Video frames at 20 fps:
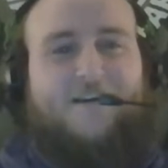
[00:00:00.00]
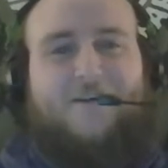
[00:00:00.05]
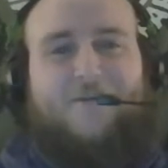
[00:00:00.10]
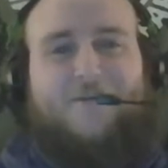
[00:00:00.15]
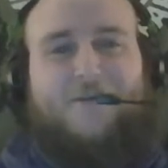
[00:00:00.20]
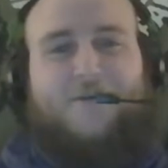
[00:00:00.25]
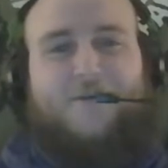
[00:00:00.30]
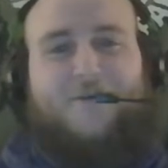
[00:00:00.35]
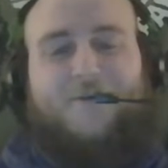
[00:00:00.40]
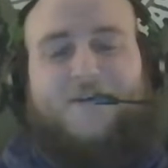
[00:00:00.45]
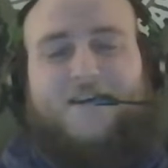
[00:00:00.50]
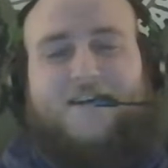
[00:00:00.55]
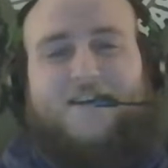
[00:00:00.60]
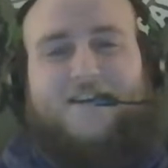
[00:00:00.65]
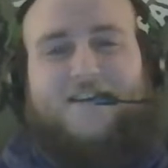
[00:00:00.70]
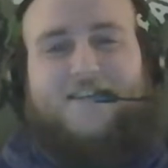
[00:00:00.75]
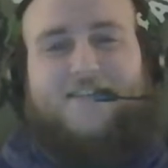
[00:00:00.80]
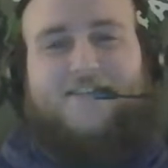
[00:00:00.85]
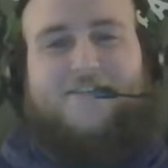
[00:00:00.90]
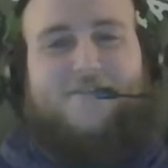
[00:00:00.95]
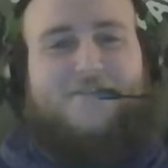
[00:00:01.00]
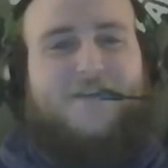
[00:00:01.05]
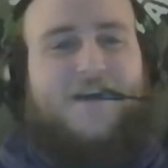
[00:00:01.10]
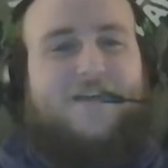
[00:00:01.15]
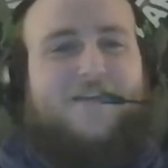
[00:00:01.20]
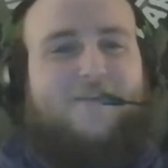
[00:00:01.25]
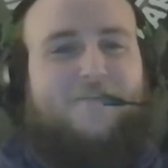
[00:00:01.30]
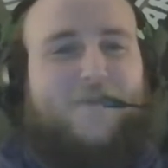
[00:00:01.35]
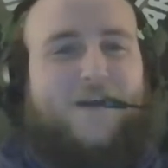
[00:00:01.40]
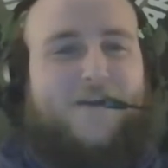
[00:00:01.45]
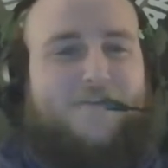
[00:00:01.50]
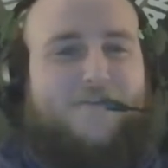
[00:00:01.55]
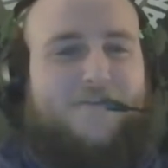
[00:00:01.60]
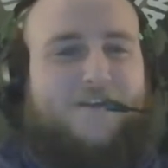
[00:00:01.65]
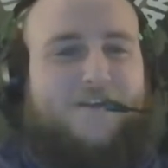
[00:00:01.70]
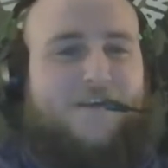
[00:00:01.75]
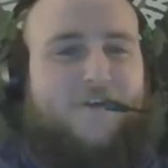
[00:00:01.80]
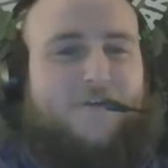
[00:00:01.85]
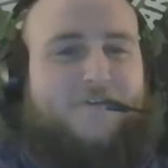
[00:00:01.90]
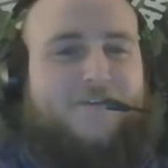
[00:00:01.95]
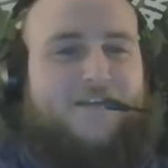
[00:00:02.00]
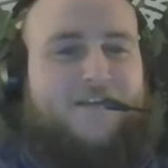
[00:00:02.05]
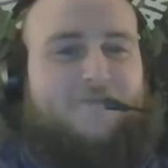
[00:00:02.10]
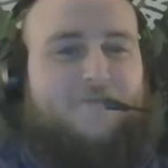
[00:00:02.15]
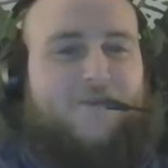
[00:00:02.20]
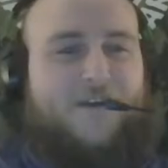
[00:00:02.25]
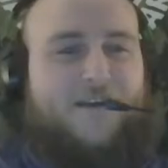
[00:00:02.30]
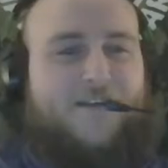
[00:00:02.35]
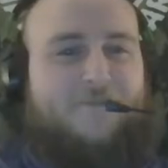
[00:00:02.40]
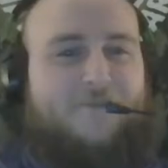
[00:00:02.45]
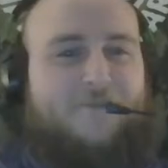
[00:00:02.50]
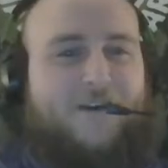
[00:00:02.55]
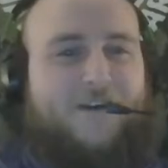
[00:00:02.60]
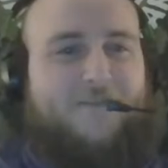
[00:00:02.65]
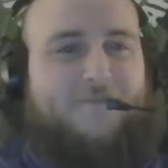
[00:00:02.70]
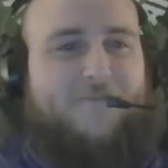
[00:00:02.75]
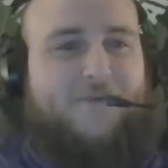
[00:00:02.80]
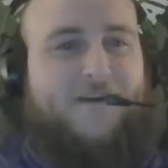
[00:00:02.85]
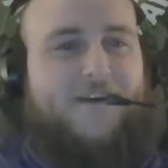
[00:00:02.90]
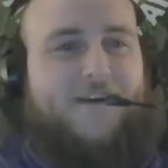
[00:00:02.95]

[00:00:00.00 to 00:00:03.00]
Although there's nothing better than your team winning one,